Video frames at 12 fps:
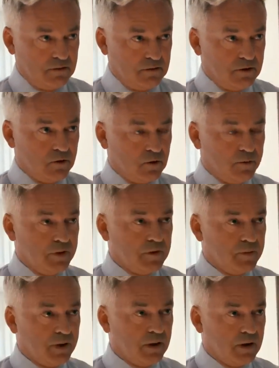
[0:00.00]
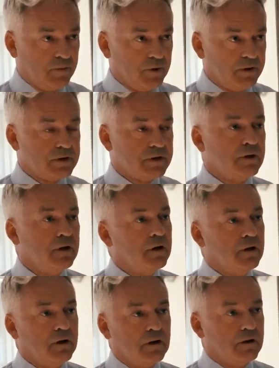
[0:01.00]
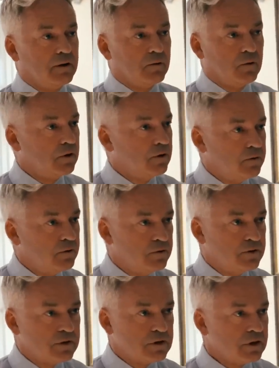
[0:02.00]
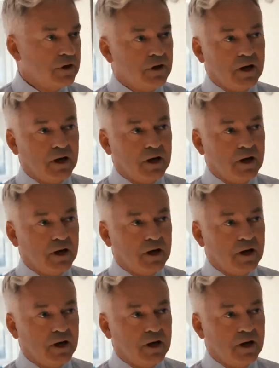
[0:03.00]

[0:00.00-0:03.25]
the European Parliament and the Walloons